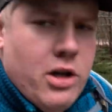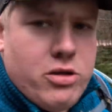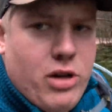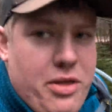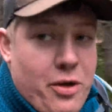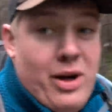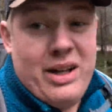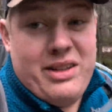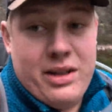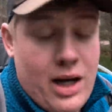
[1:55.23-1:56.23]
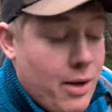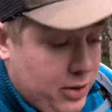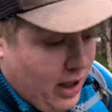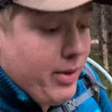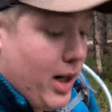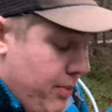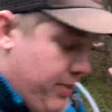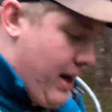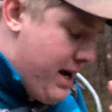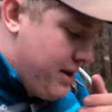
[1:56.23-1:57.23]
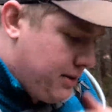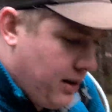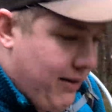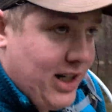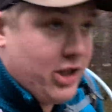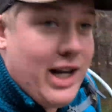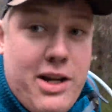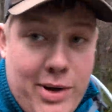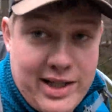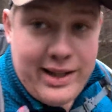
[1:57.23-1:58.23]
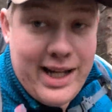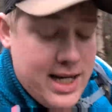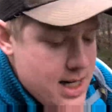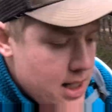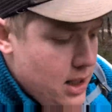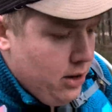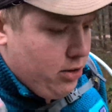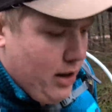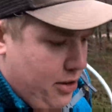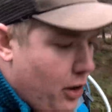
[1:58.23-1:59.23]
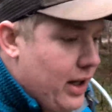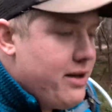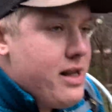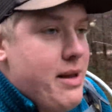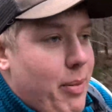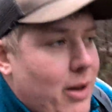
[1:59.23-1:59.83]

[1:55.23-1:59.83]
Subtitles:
So I thought I was coming up this direction anyway today. So I thought I'd nip